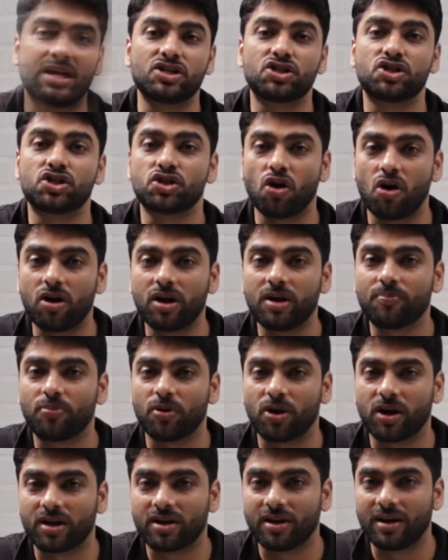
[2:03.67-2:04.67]
ensuring
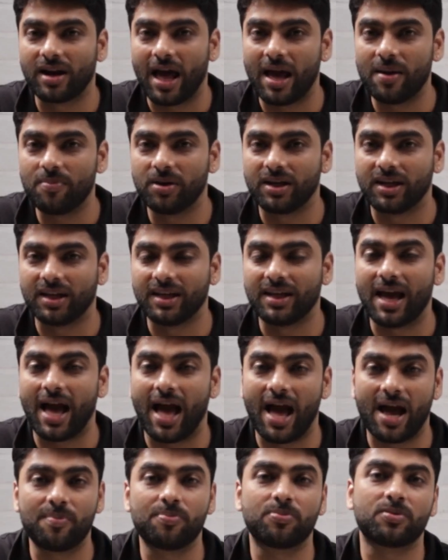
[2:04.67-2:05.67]
product reliability
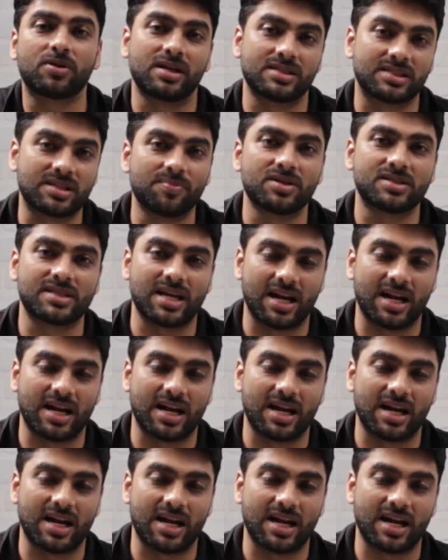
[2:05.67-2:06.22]
and customer